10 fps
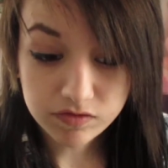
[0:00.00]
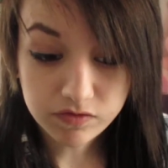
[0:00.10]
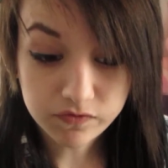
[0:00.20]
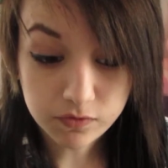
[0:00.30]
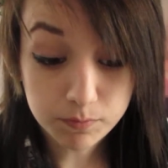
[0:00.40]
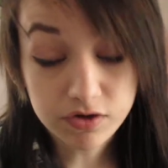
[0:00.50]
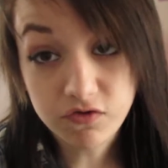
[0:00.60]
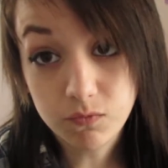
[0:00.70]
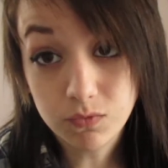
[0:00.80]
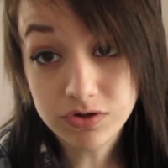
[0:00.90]

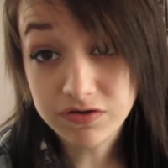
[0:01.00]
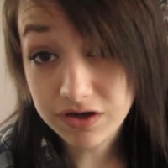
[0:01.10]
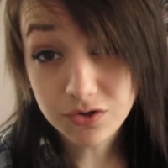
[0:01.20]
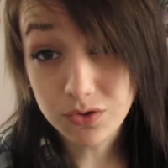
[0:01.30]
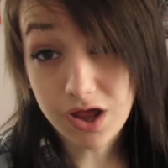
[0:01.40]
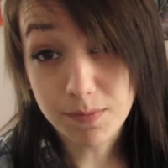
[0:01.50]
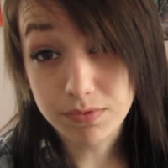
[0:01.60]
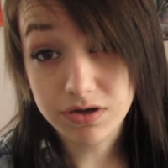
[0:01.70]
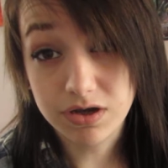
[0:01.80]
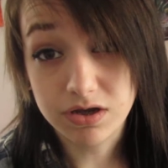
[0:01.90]
Discrimination will continue to
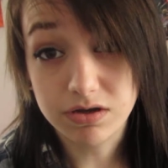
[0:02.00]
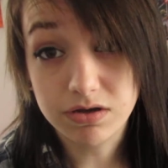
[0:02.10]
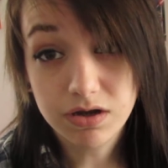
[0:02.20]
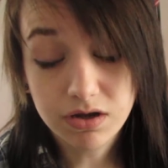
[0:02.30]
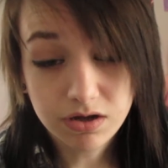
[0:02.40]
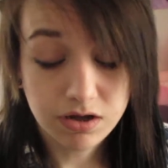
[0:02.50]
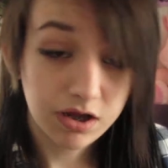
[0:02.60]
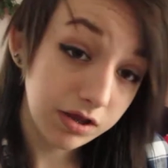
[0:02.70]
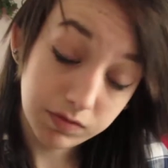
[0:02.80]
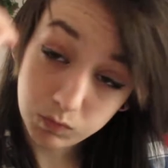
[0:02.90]
happen, and
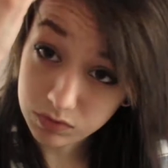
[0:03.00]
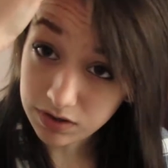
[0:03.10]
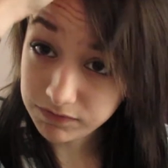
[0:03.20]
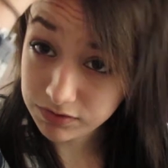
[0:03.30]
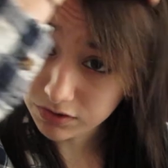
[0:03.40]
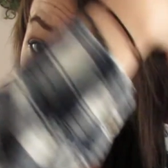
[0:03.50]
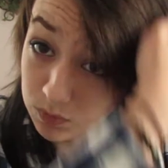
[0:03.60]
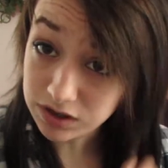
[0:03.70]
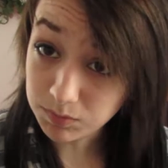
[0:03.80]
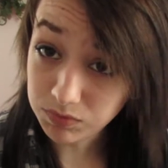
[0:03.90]
it will never go
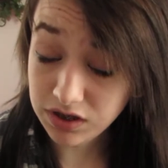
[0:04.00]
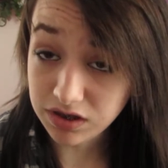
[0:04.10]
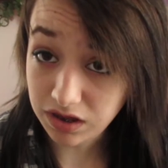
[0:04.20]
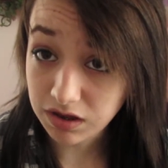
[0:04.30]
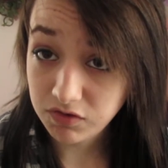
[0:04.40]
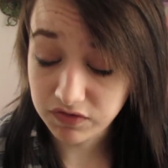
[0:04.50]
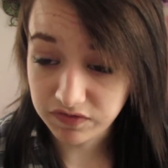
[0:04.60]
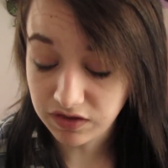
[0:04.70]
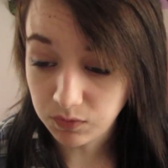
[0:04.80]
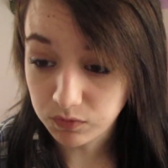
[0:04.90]
away completely,
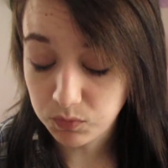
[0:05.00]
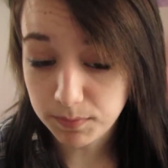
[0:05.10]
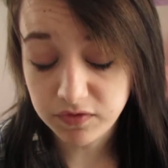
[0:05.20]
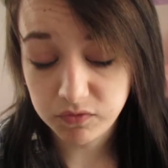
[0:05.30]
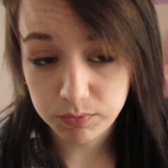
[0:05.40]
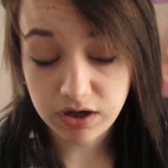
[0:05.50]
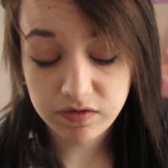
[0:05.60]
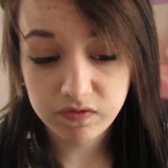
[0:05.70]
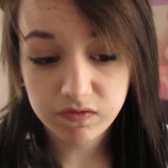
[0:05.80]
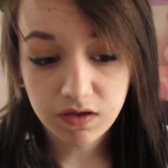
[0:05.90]
just like with women's
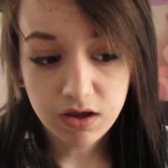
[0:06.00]
rights.